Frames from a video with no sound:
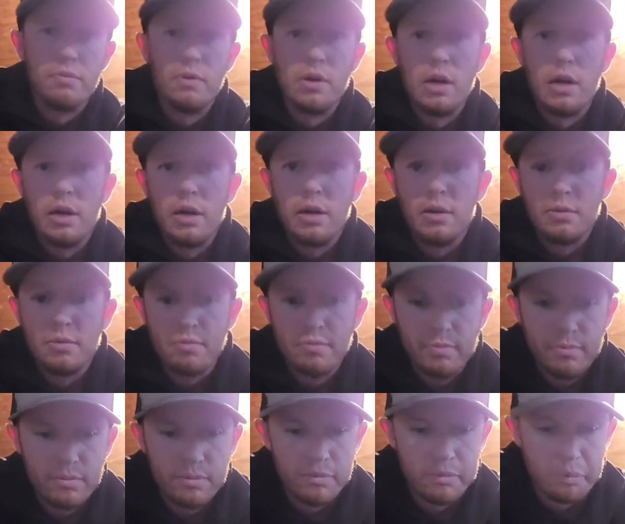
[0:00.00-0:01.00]
very
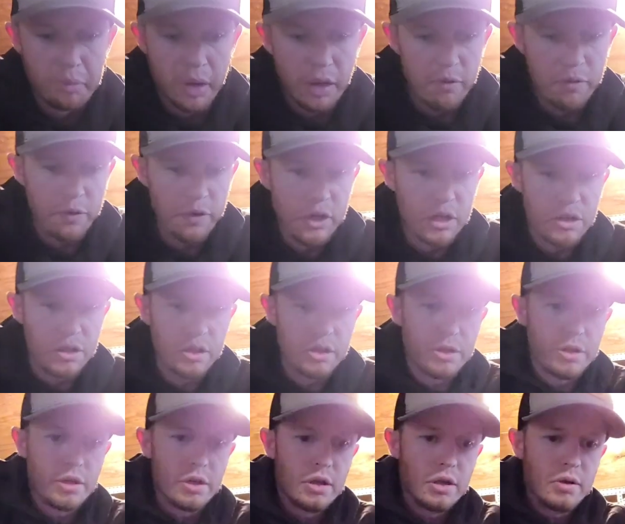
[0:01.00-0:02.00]
big fish
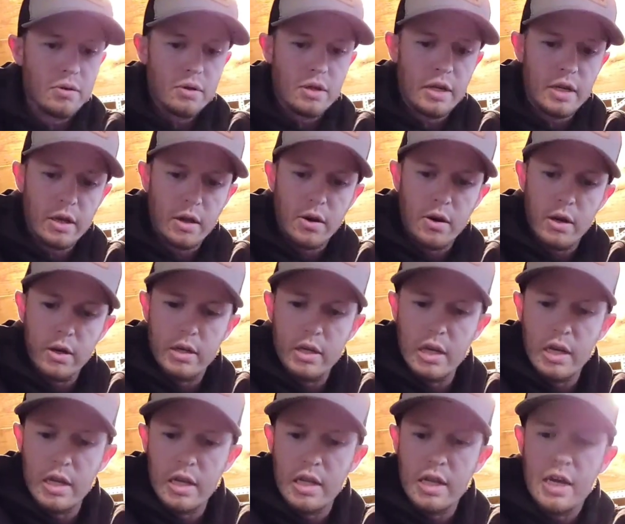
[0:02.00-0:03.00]
this year. I can already
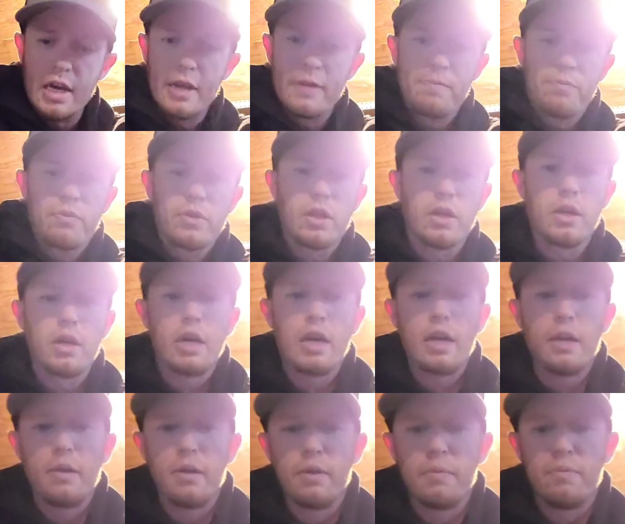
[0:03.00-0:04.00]
tell you that. I
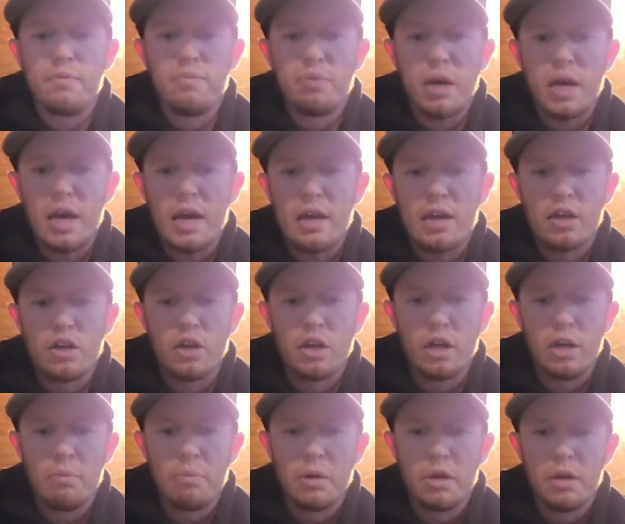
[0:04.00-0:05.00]
got a pack of
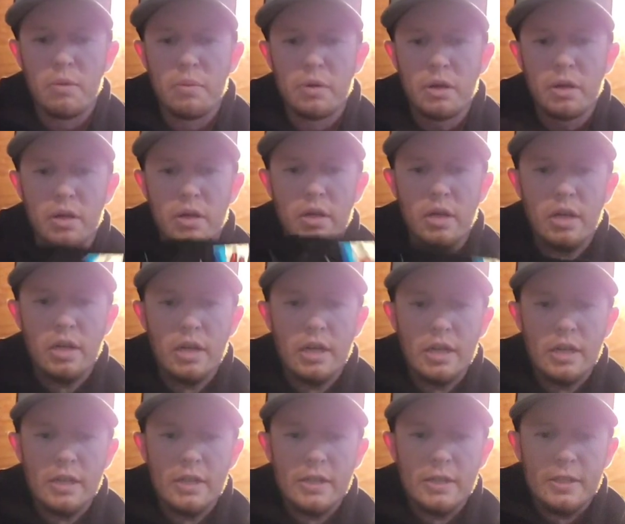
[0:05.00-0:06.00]
green pumpkin,
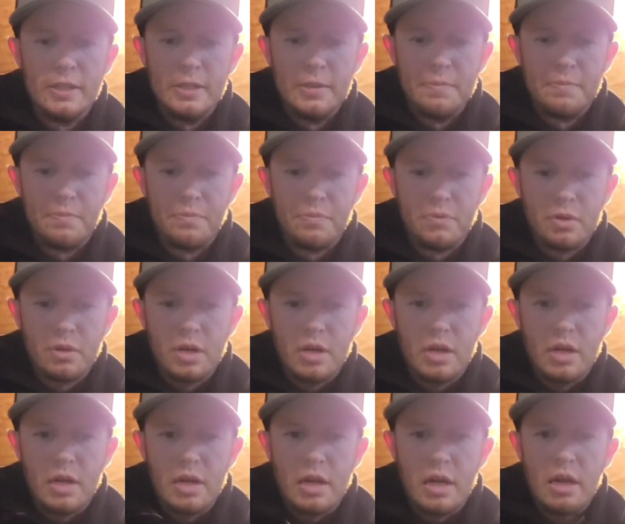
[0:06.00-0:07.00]

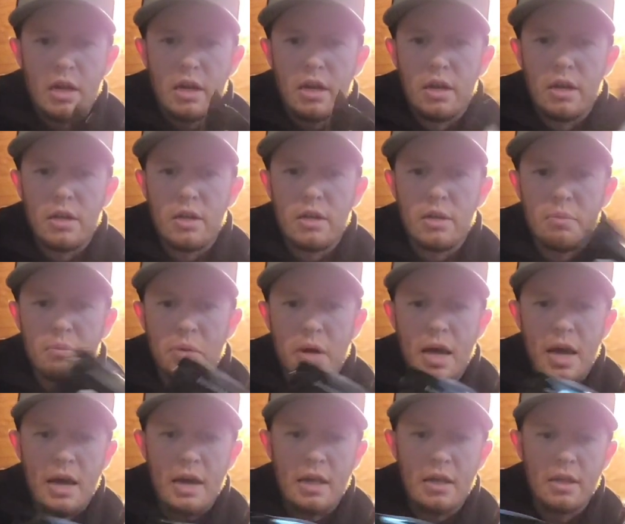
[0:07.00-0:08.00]
and I got a
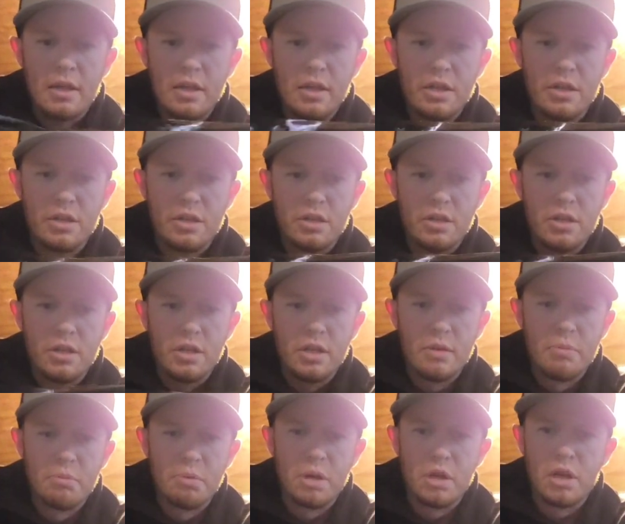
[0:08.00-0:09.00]
pack in this
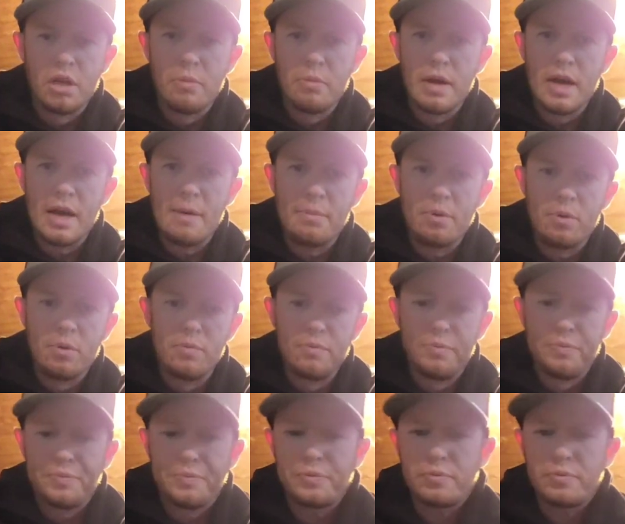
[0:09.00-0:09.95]
plum apple.